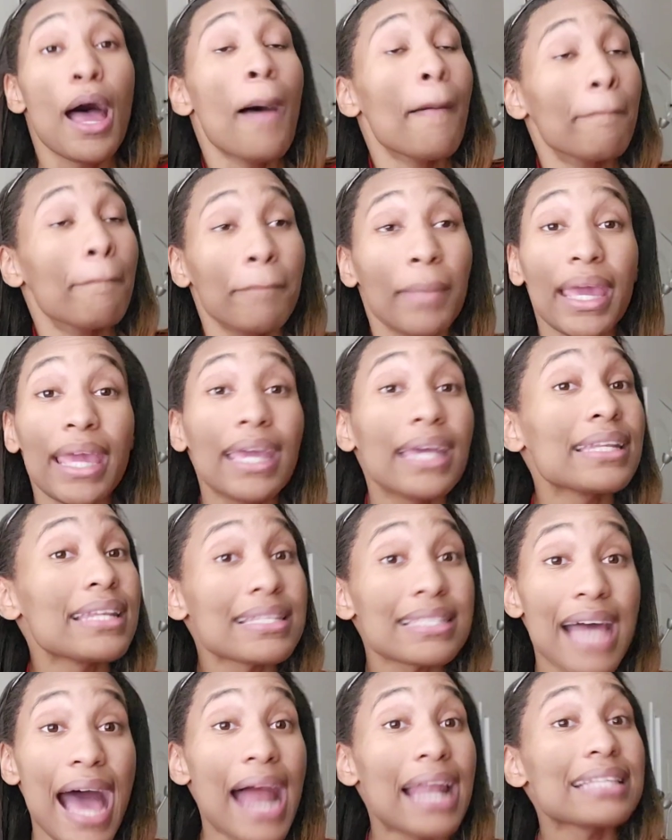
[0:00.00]
Mia
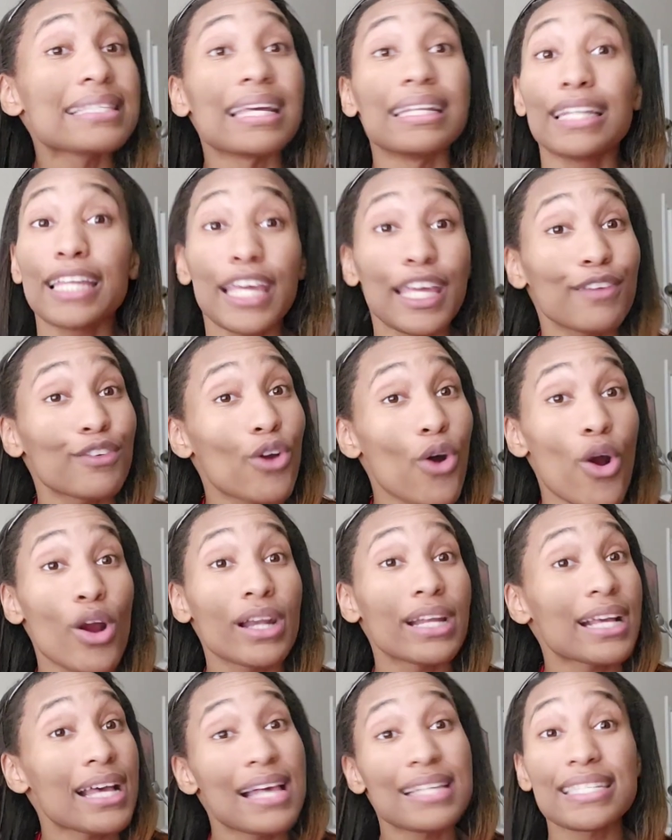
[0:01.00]
deciding to leave
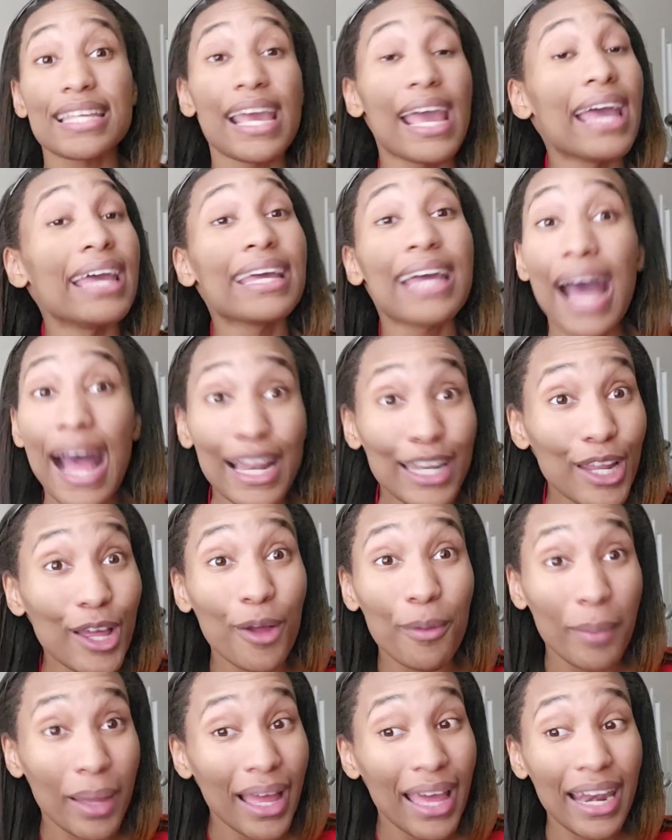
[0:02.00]
Gordon because he ain't got
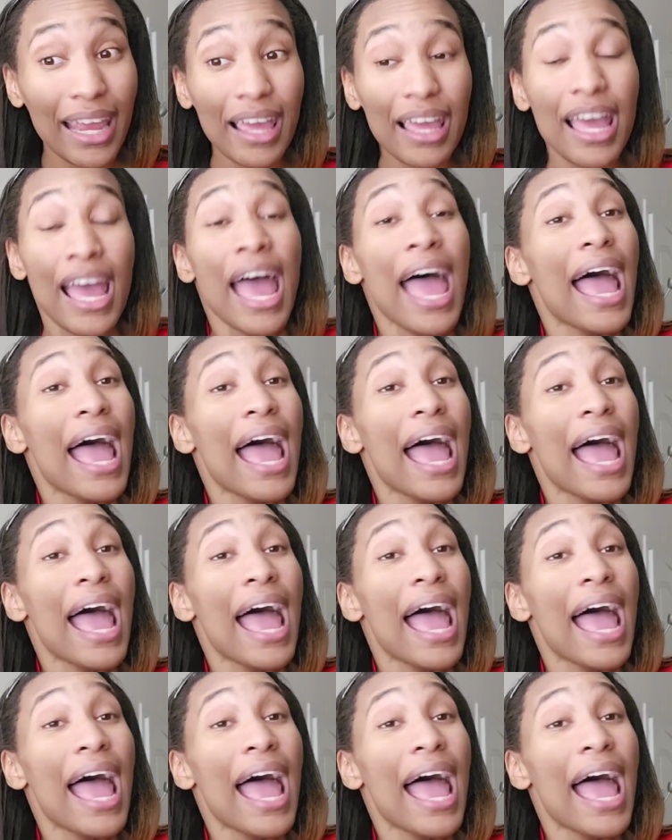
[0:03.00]
no money.